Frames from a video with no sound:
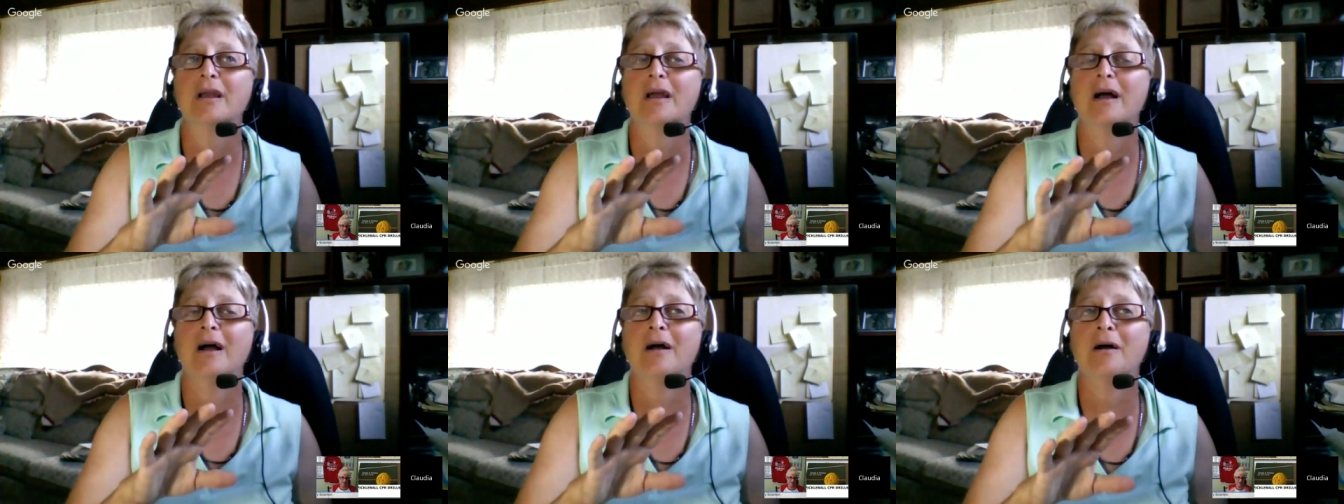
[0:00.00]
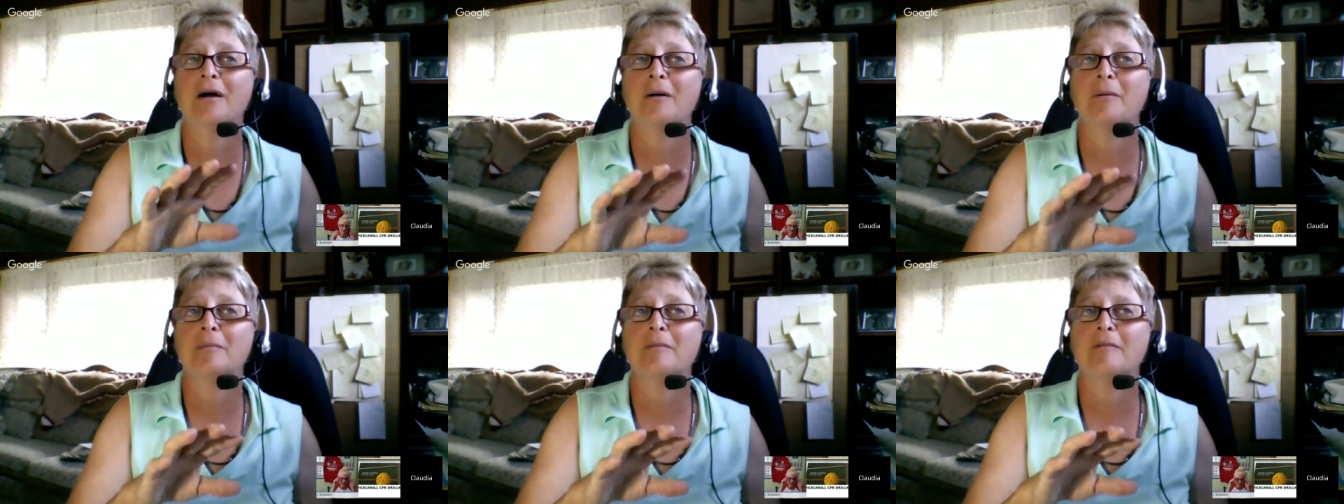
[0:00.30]

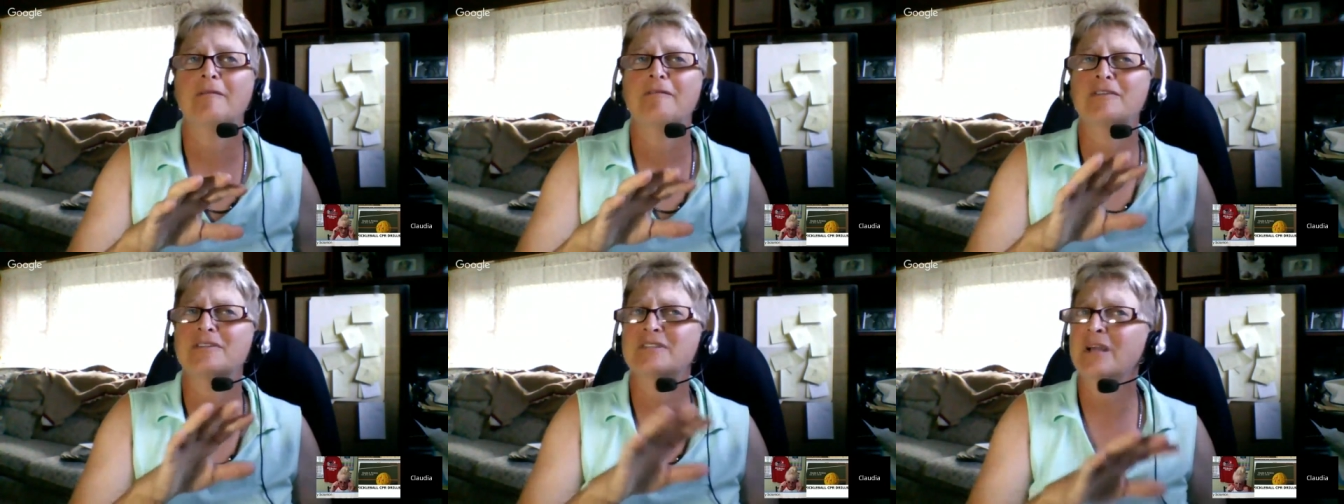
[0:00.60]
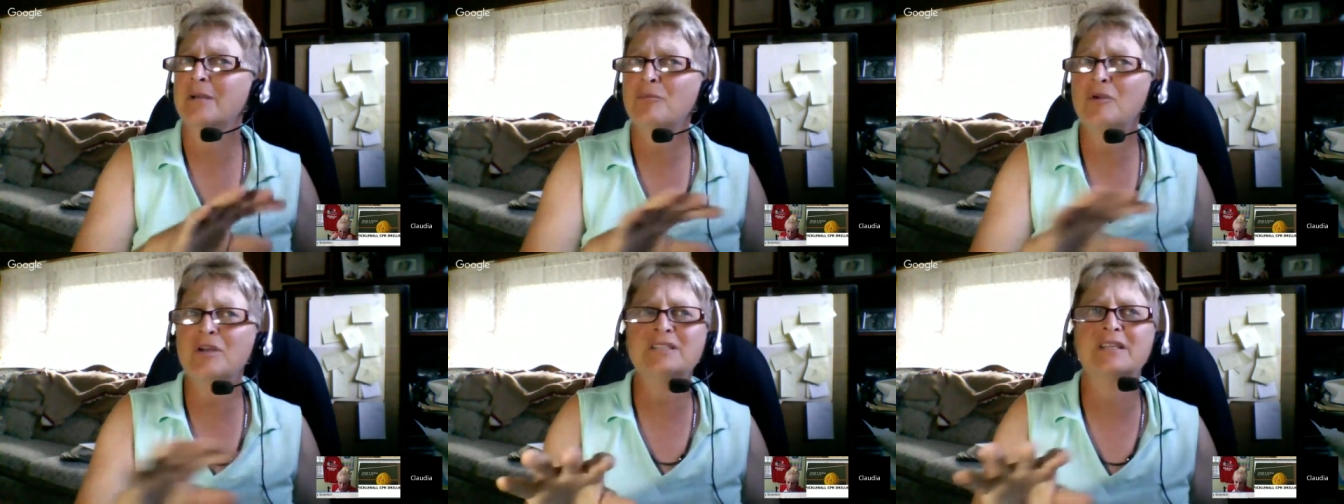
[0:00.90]
For
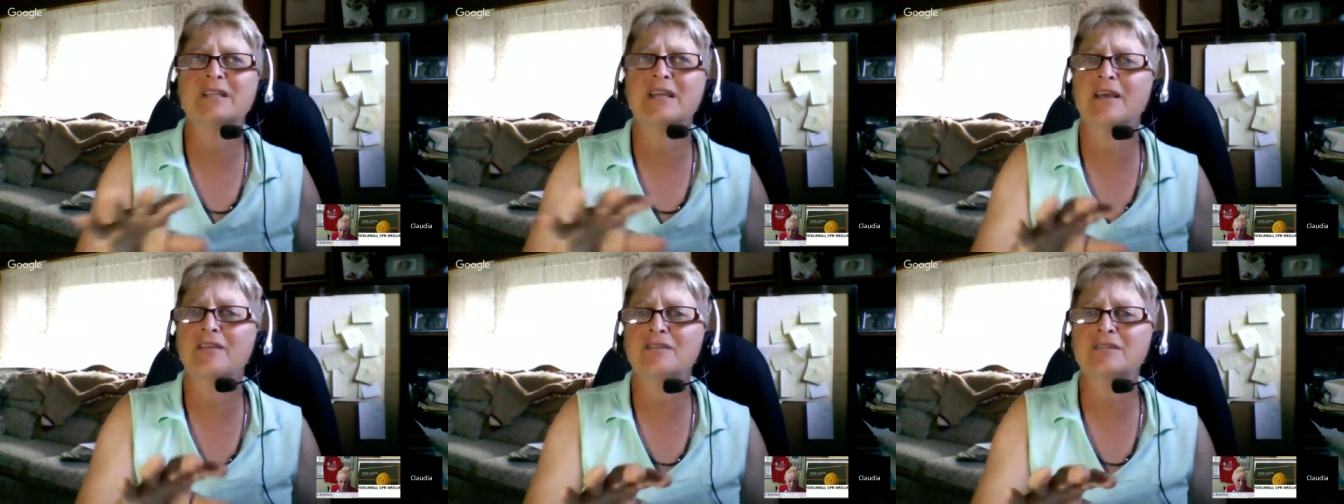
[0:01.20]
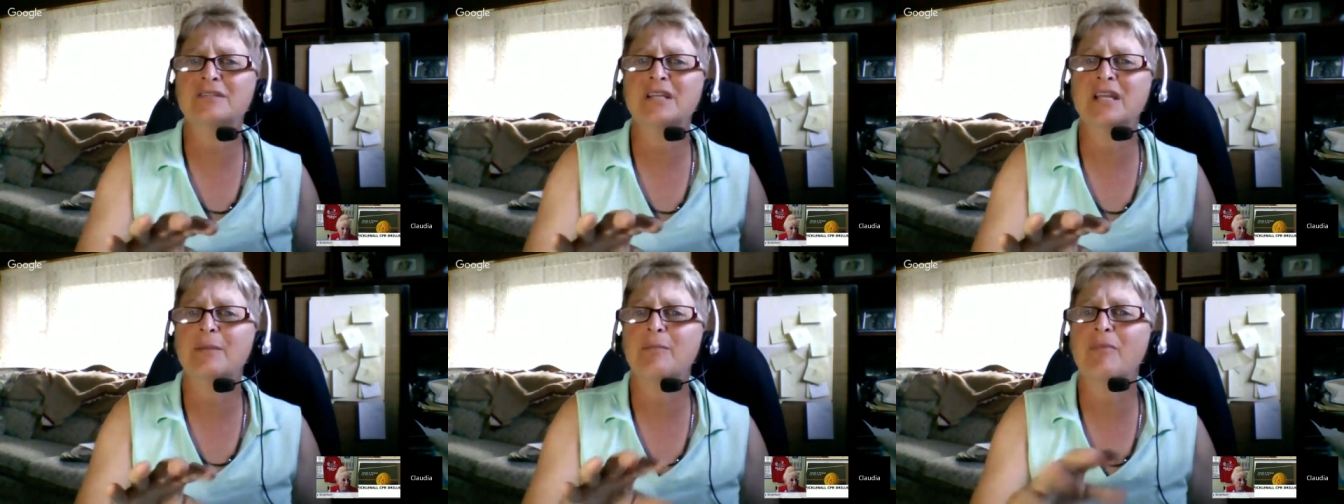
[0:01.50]
some reason, the other
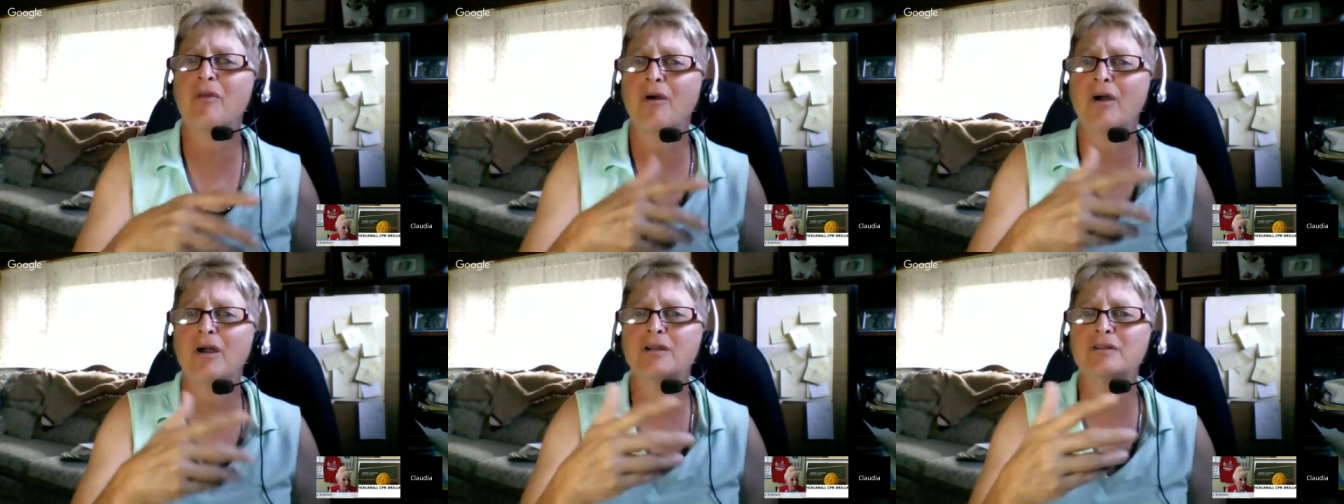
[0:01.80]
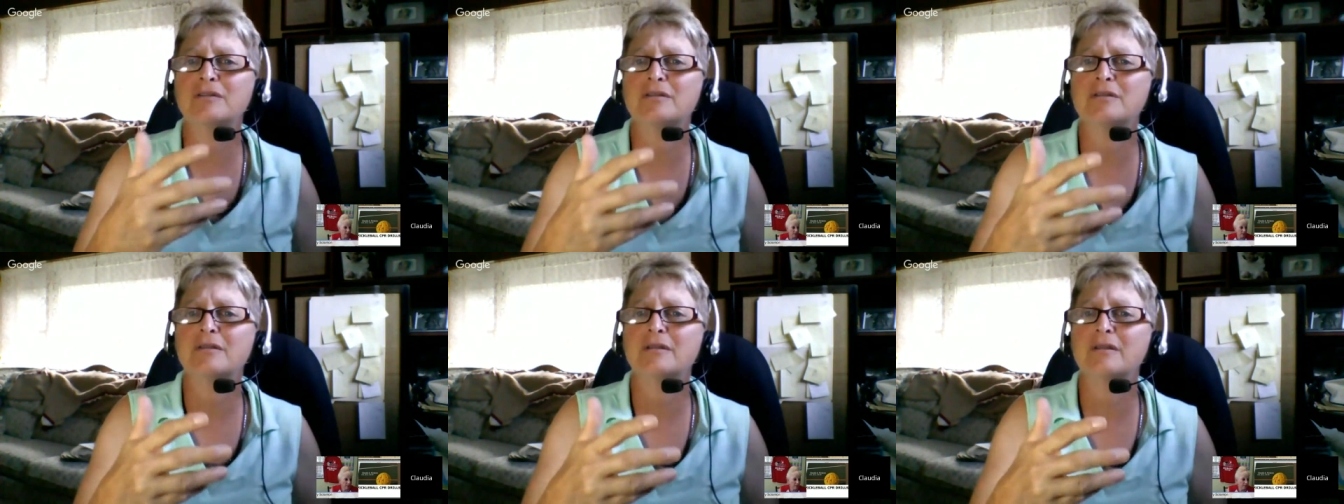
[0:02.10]
team thought
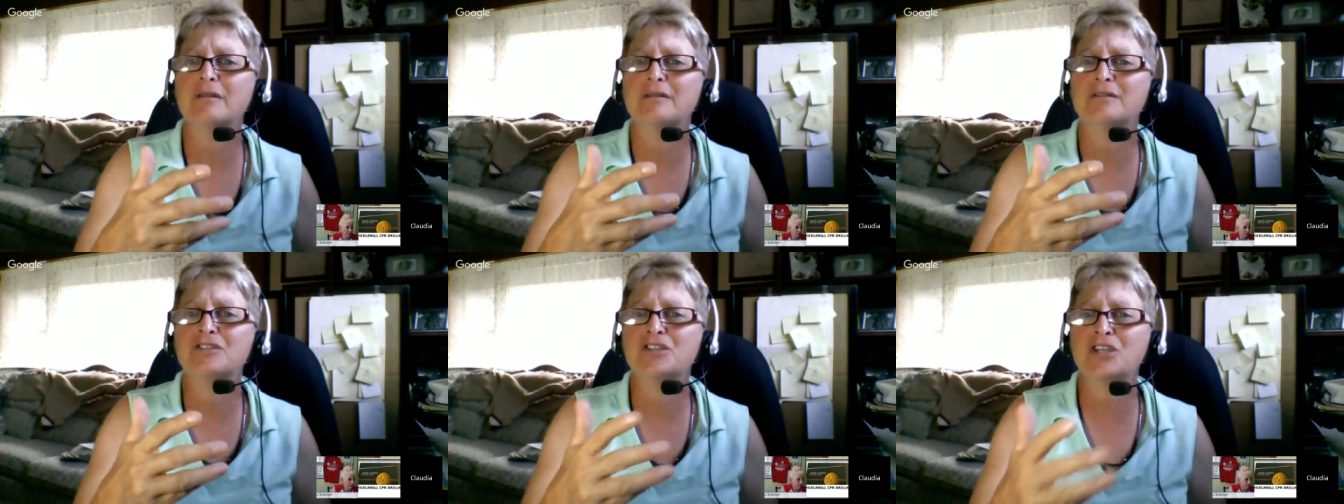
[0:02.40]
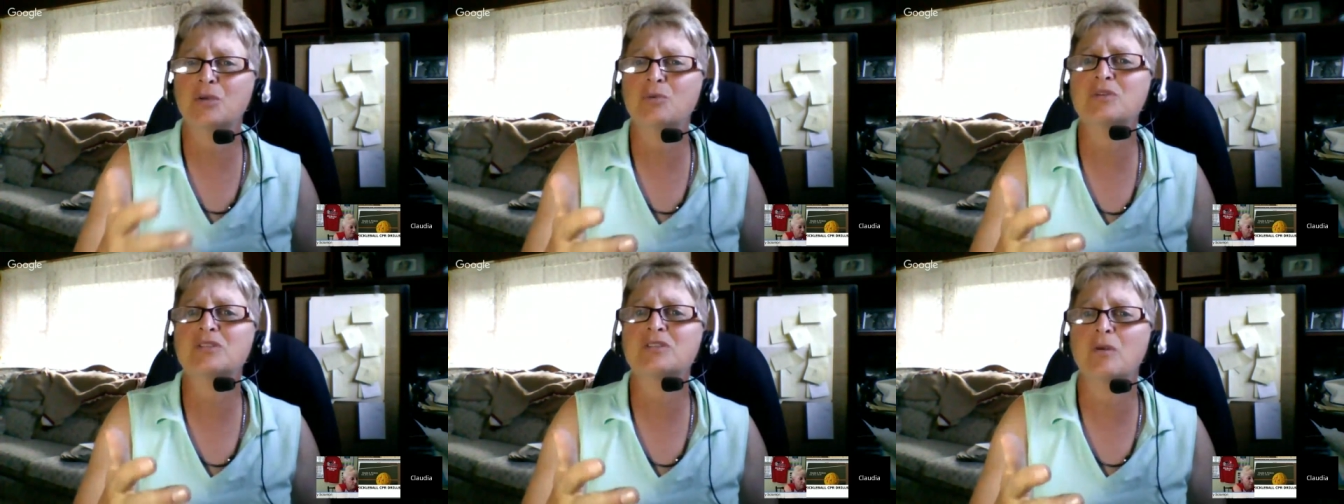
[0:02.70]

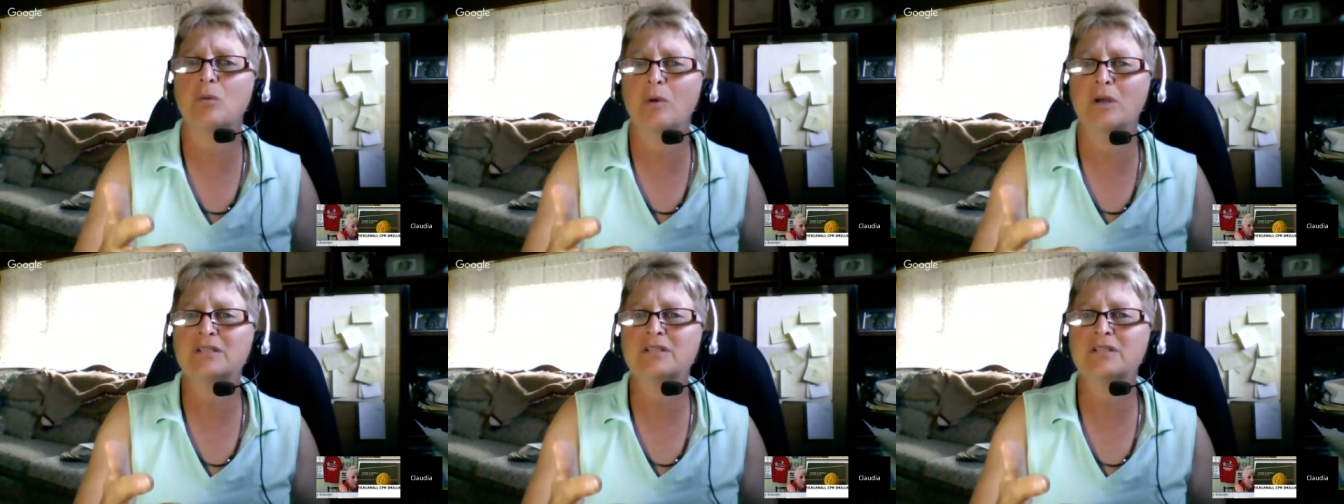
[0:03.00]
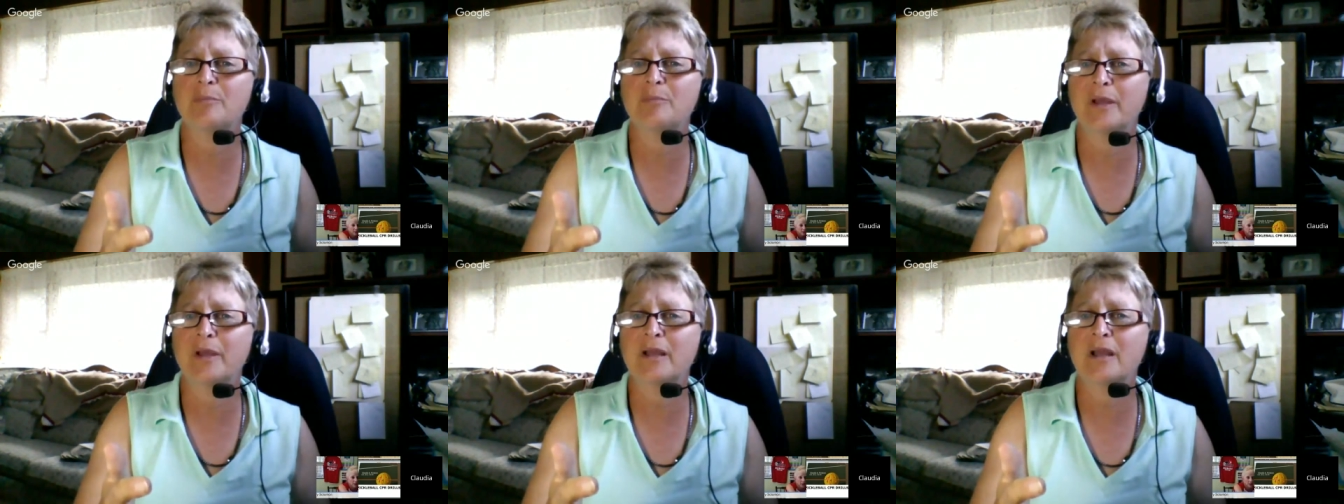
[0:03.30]
she was the one
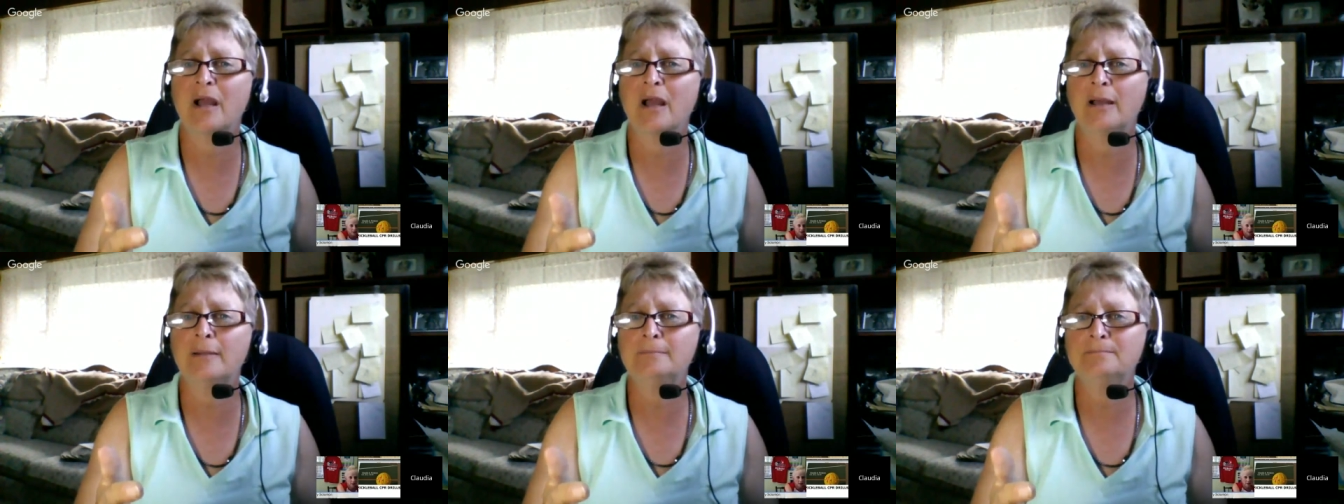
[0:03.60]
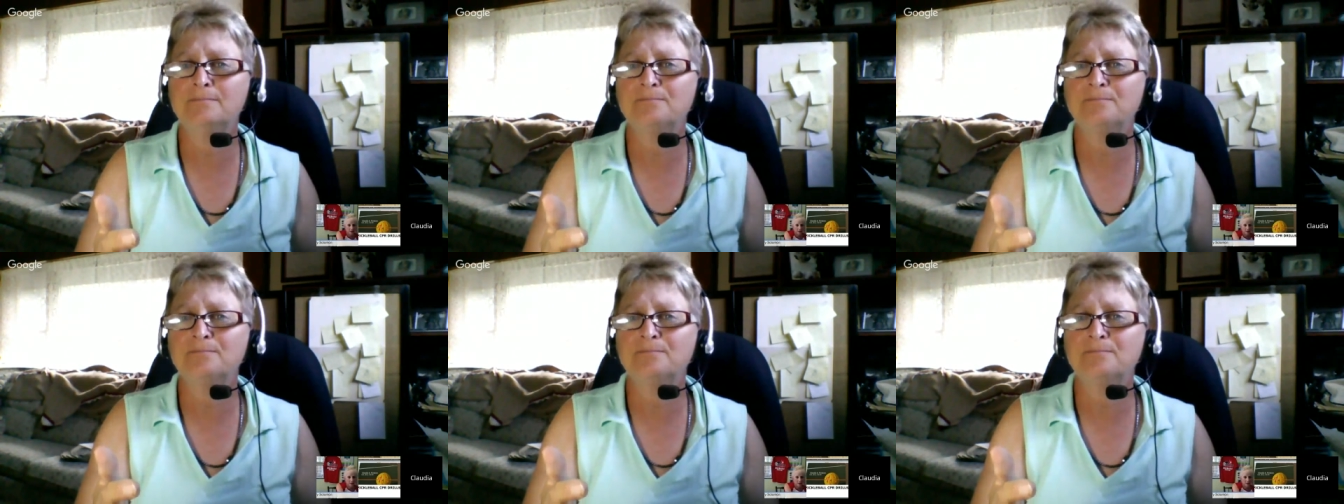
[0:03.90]
to pick on.